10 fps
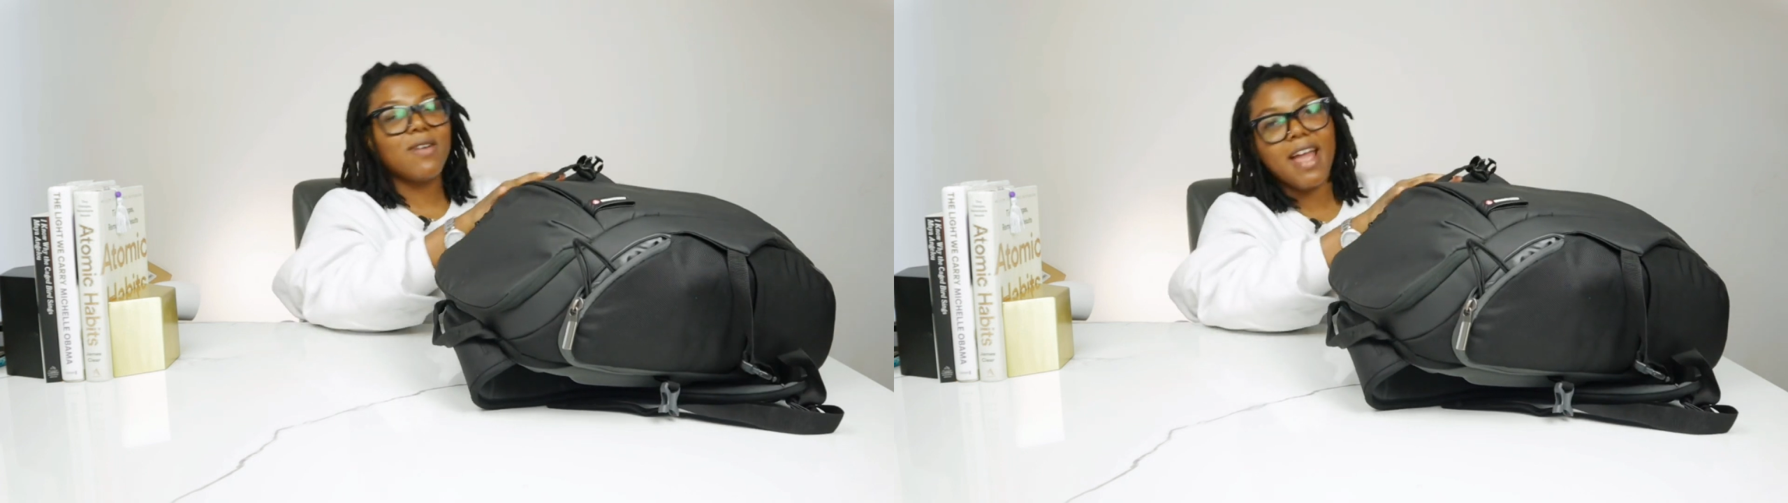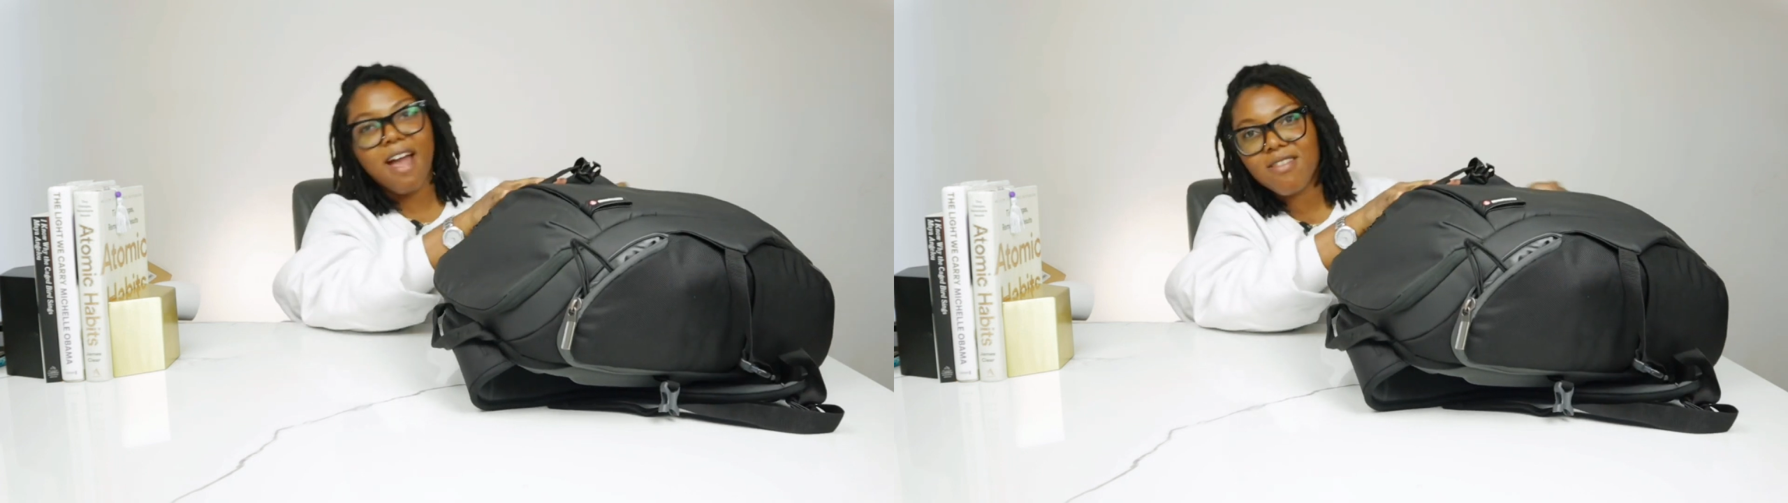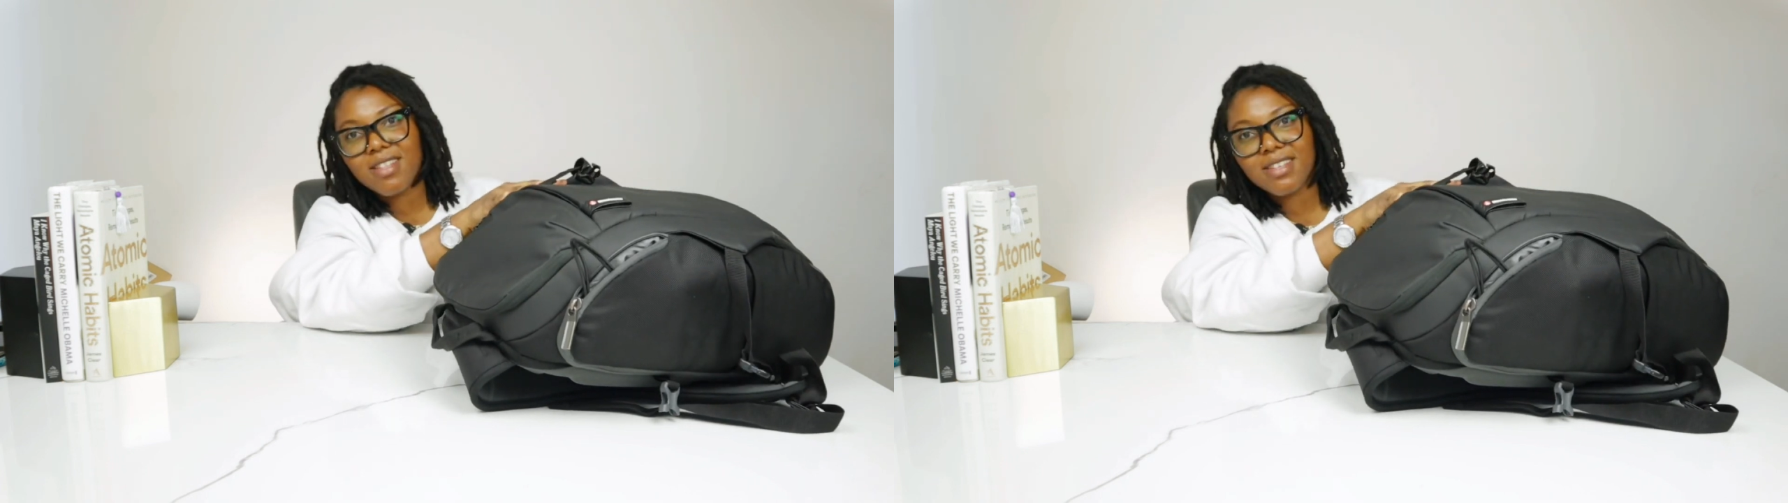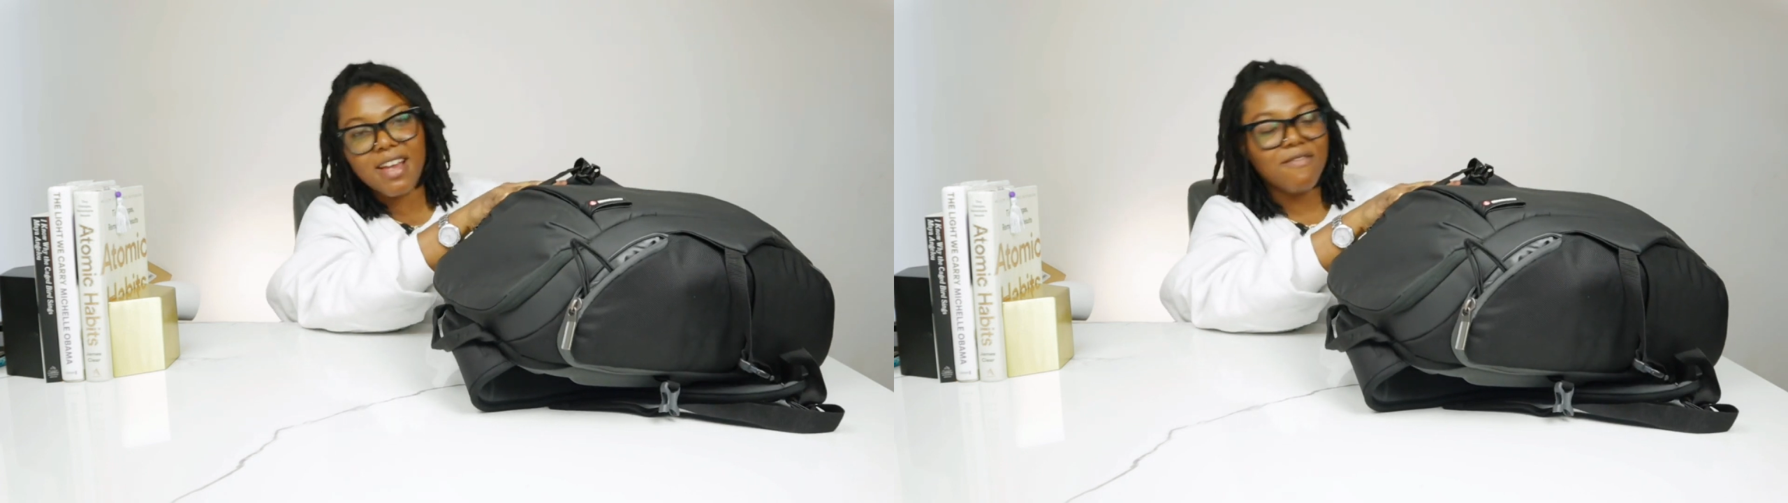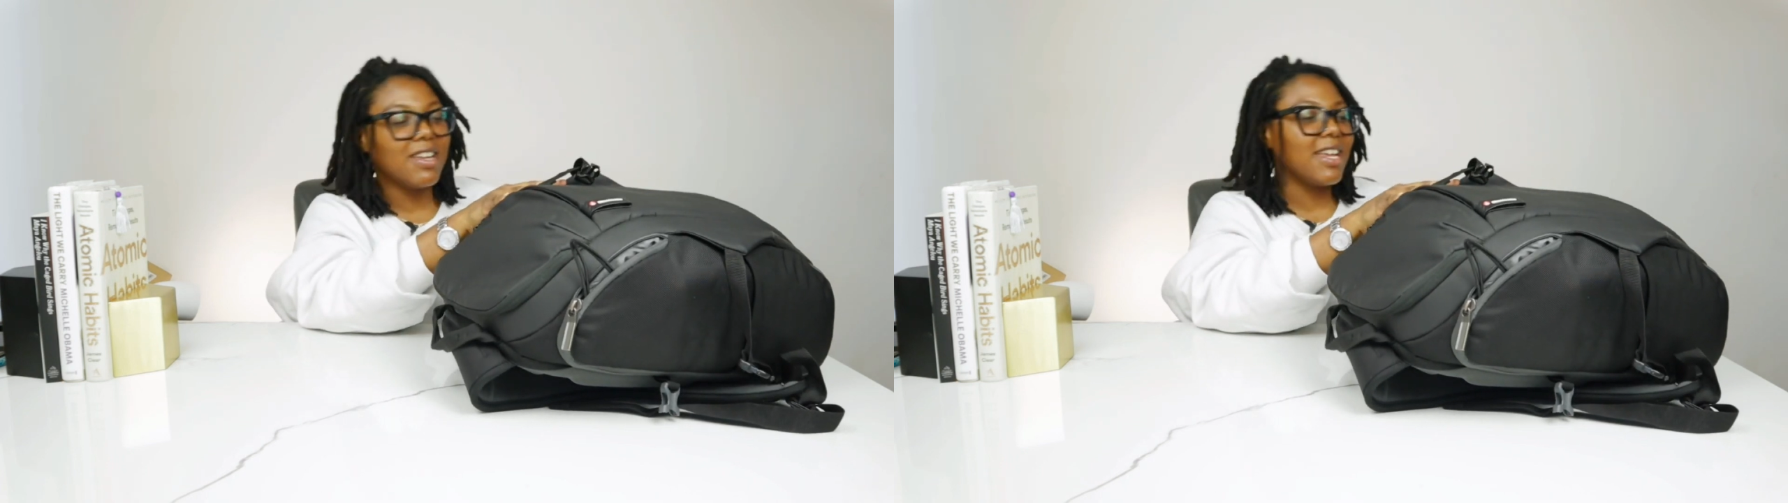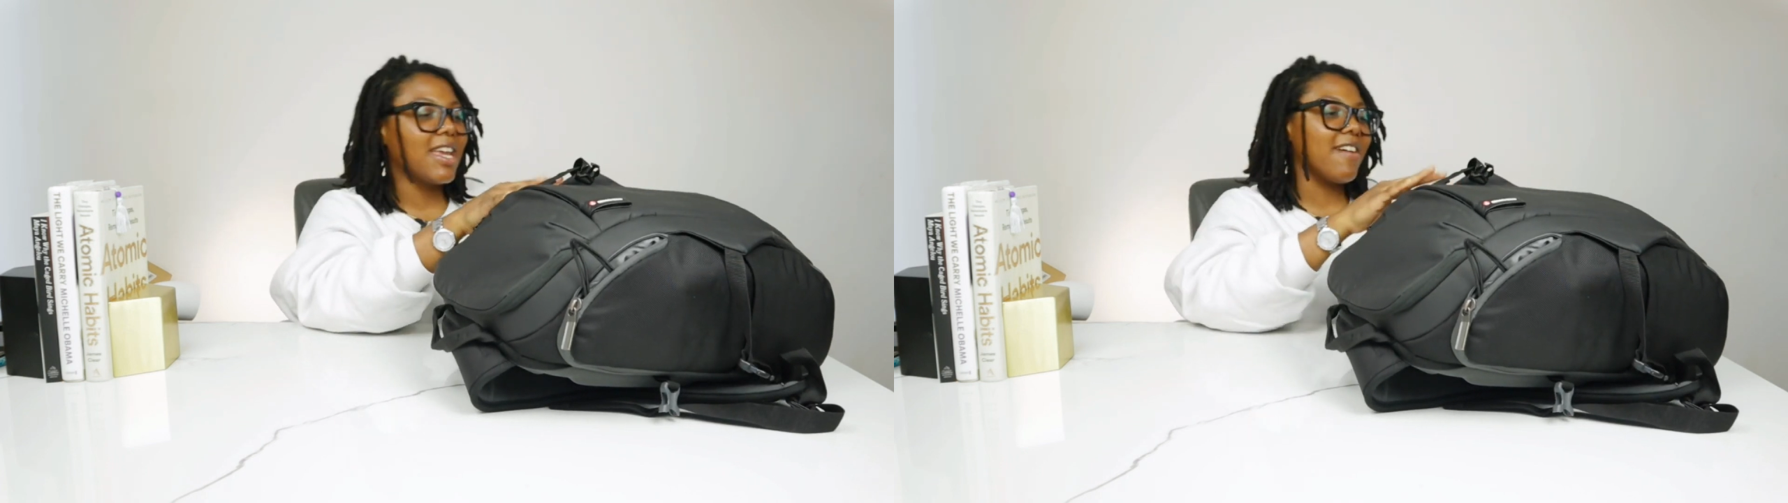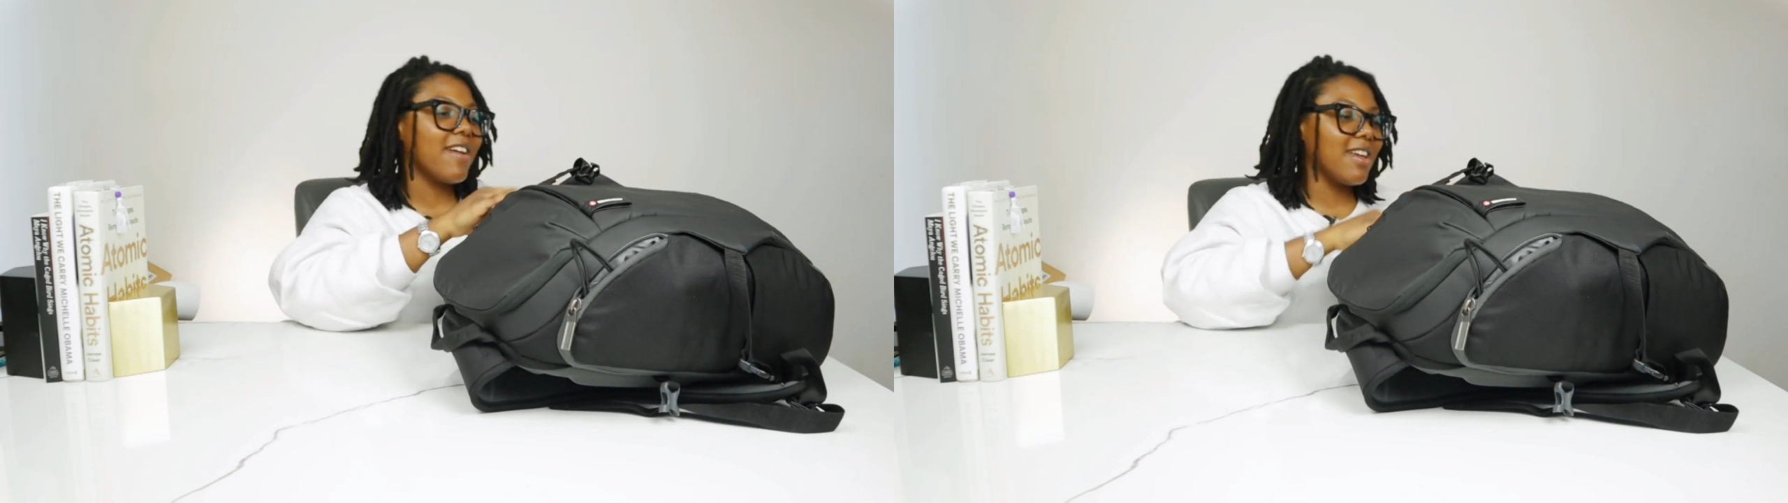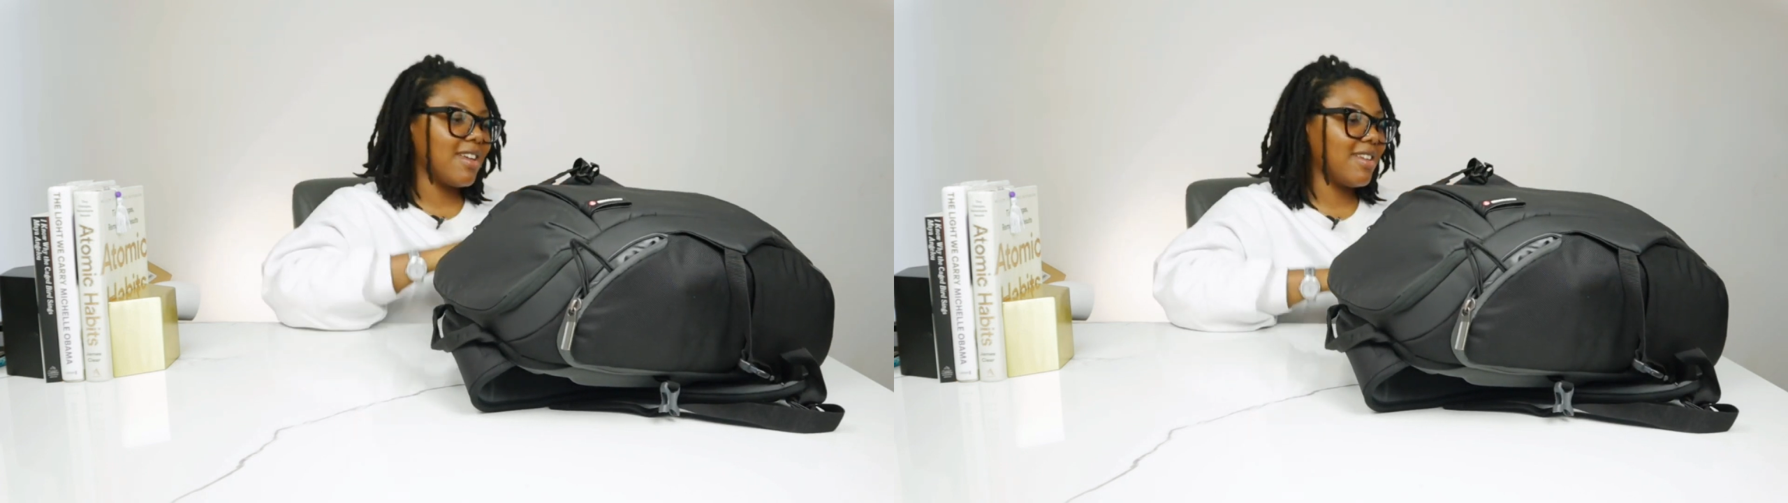what I have in this everyday
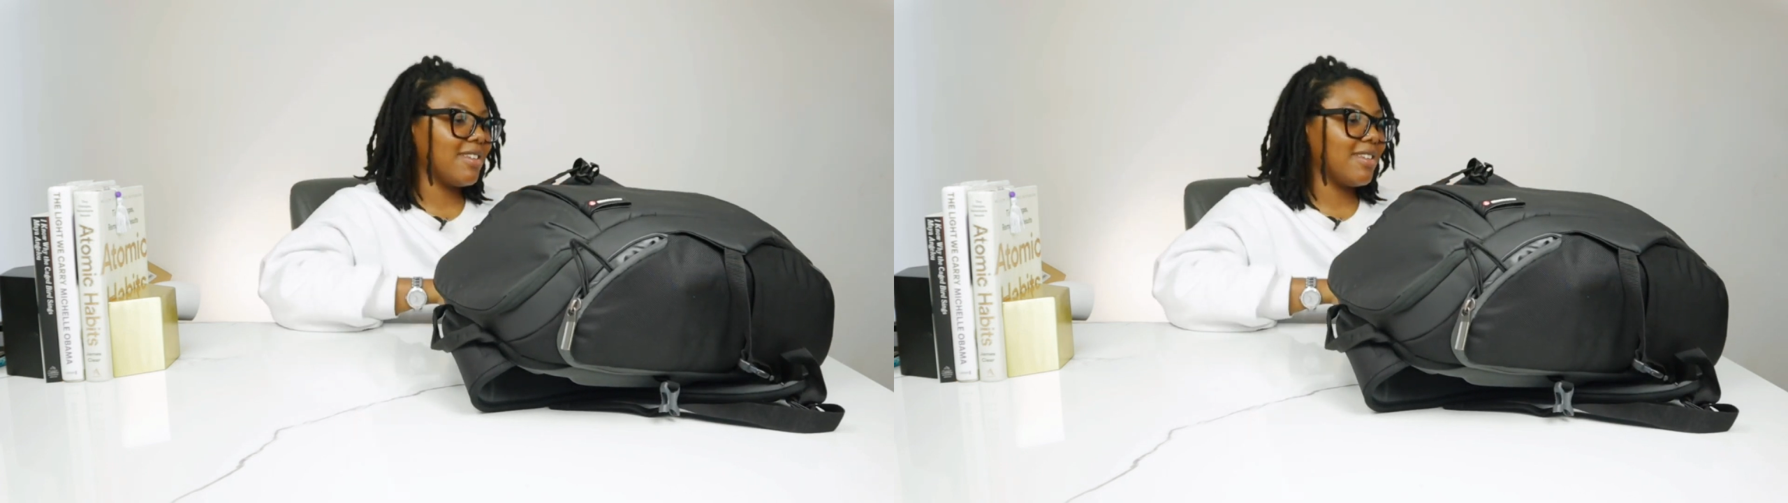carry.